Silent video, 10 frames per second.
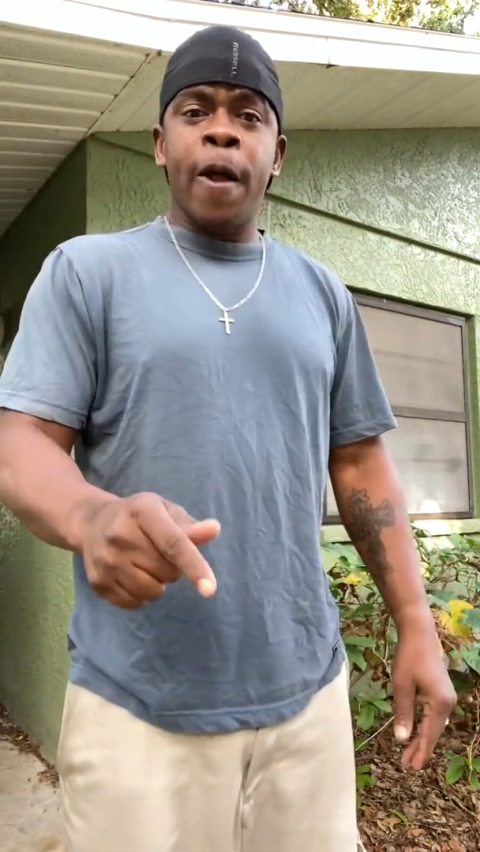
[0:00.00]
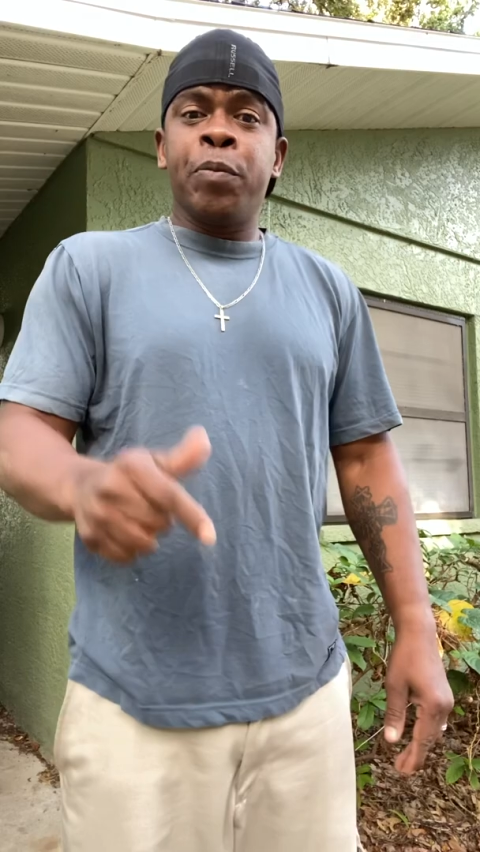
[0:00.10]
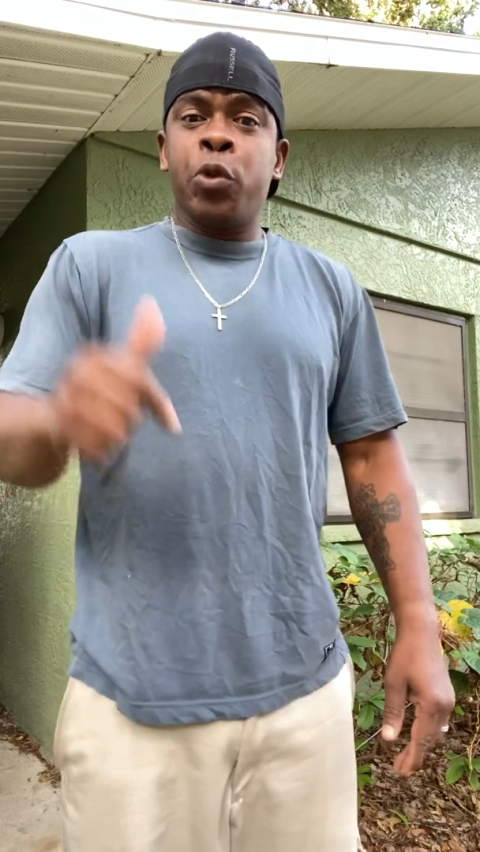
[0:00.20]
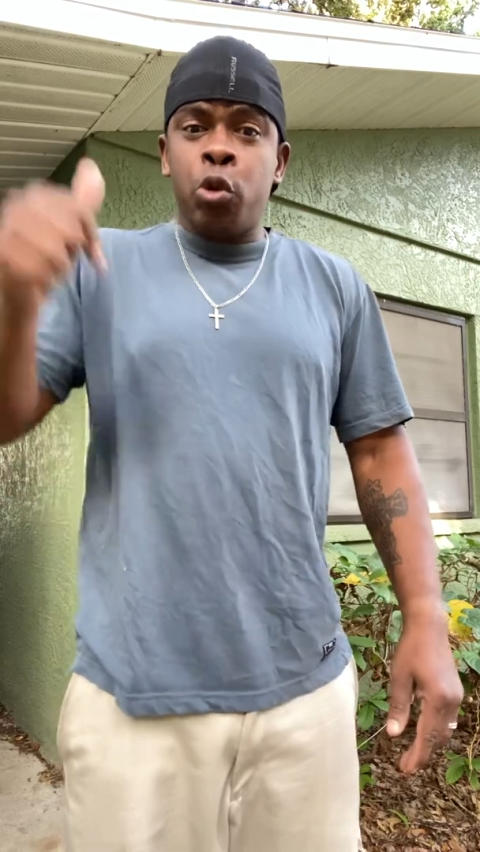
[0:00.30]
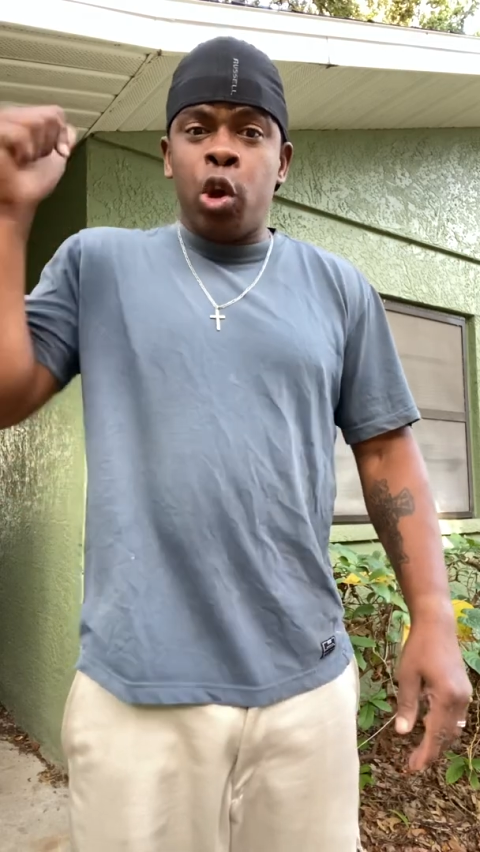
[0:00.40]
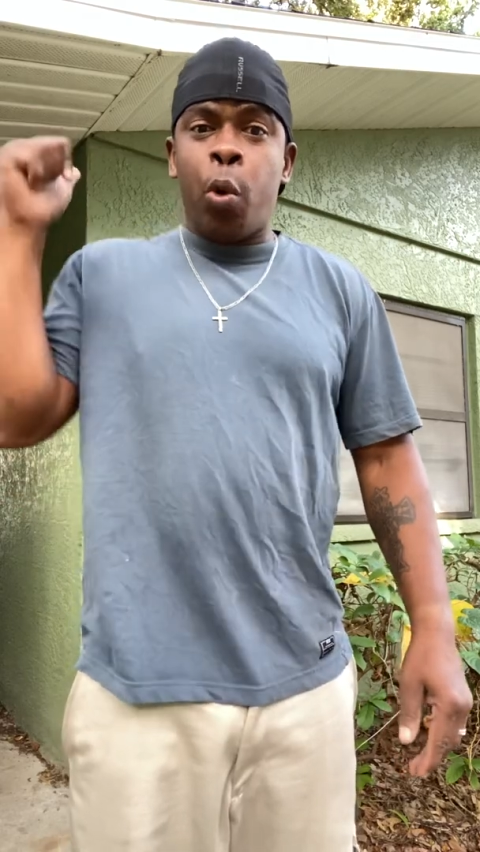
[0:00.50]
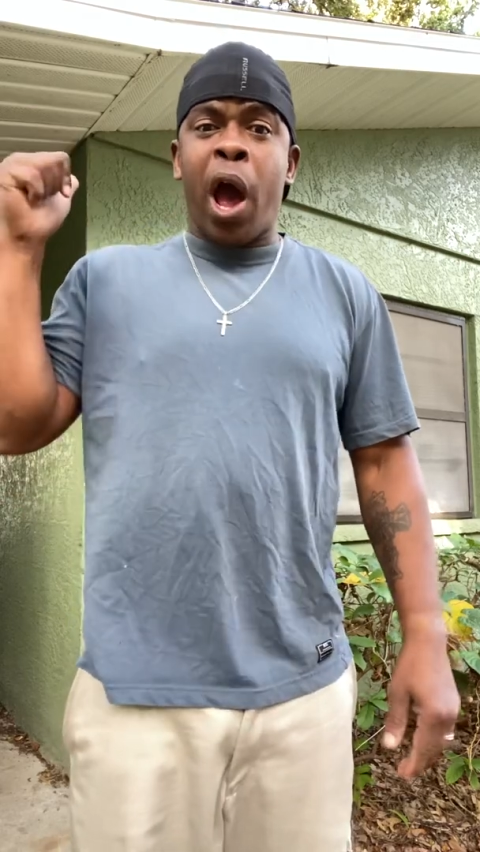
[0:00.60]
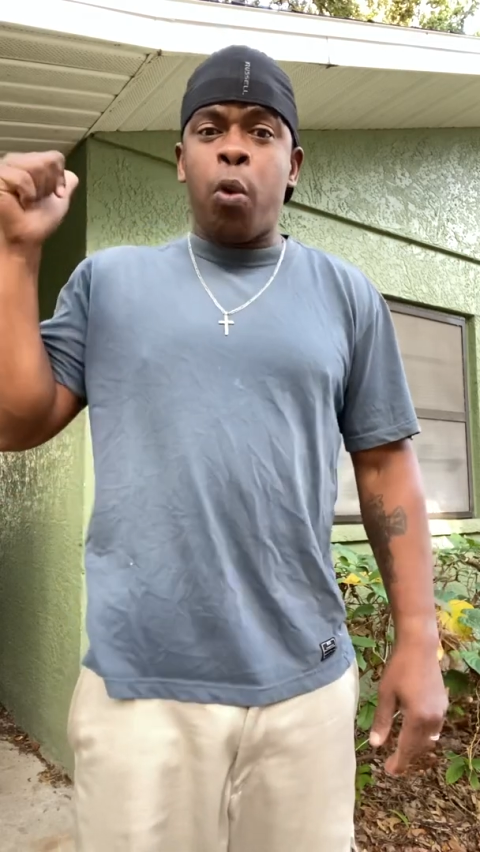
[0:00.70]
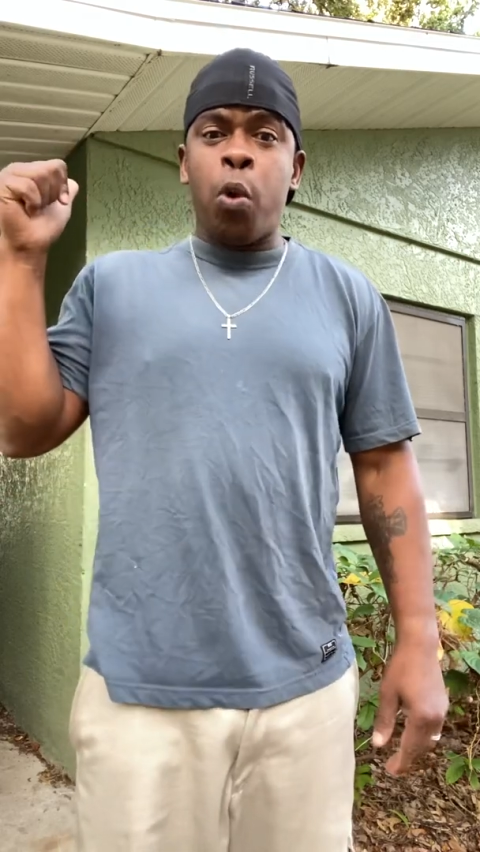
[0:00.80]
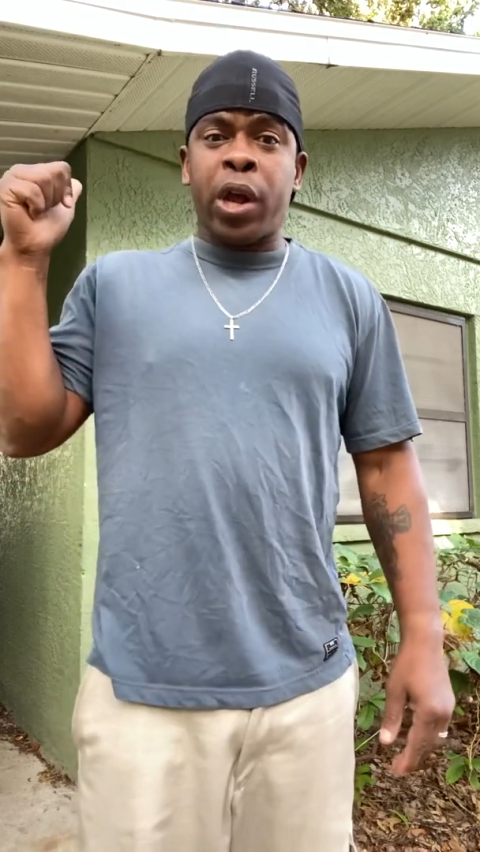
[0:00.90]
Do you know where I
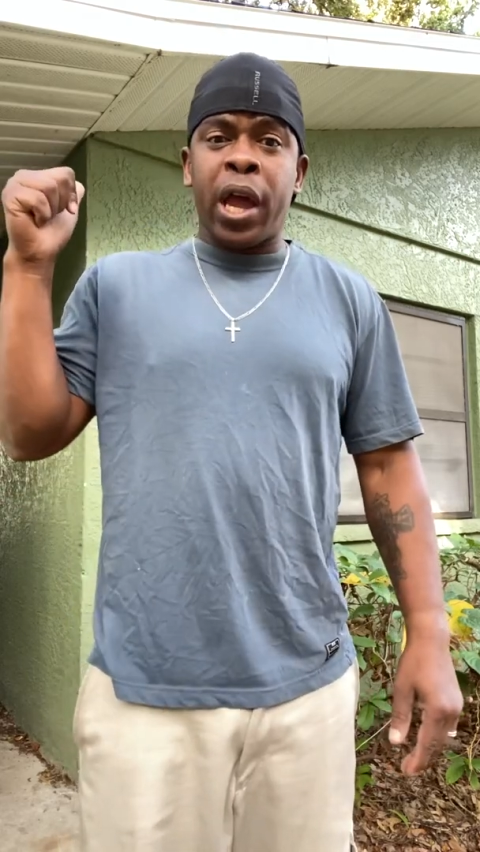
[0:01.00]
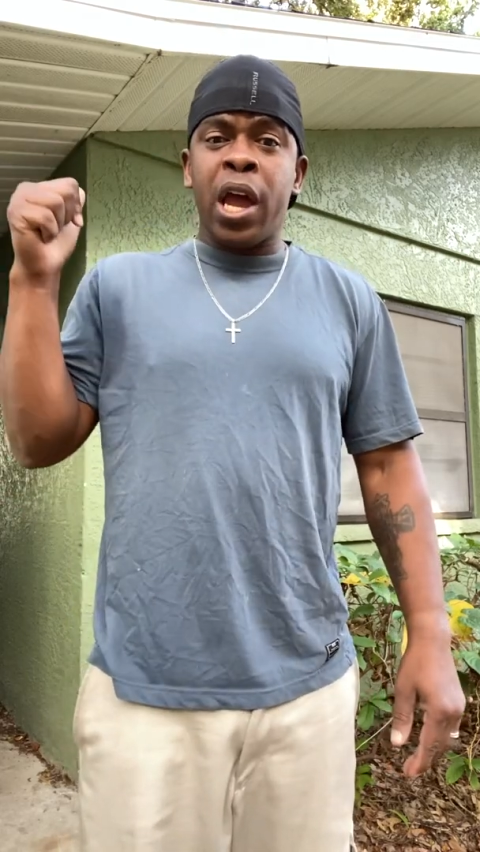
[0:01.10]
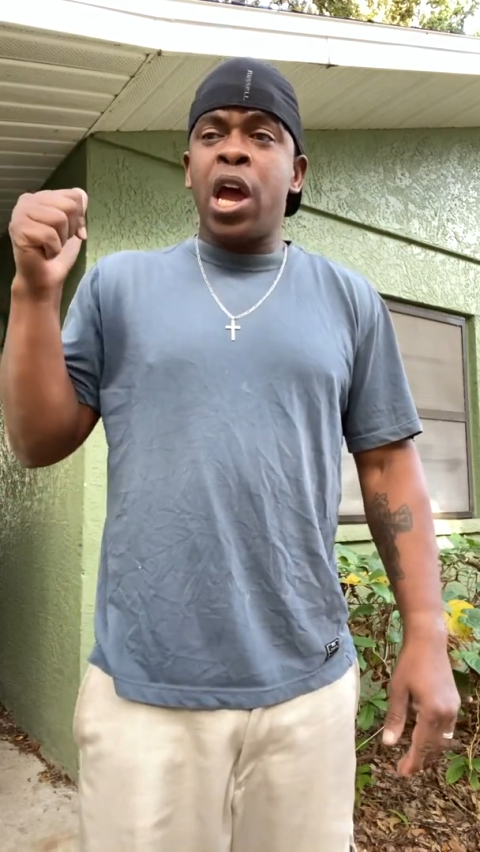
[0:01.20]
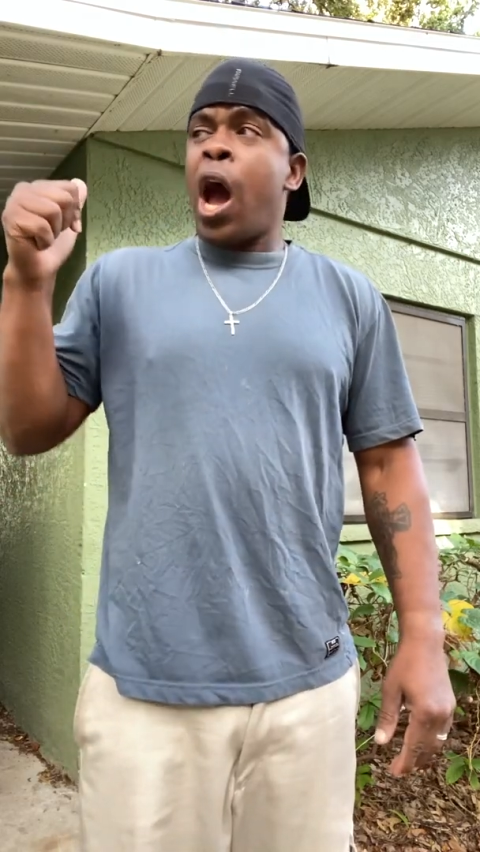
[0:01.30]
work at? I